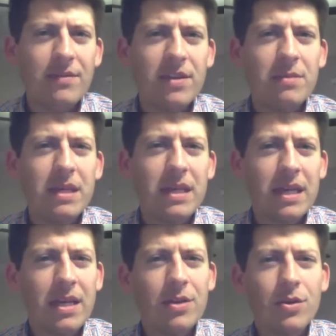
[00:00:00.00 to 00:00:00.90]
of at the
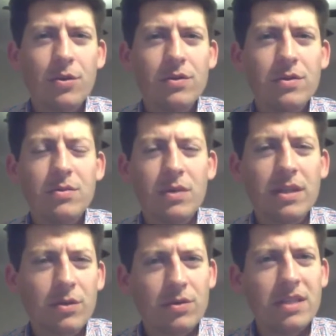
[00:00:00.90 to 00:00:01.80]
beginning of when
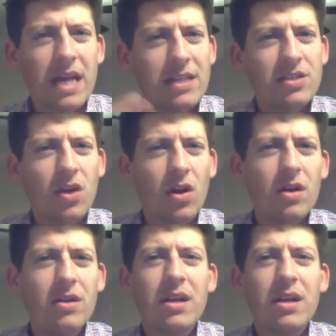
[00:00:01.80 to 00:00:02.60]
the Crusades start.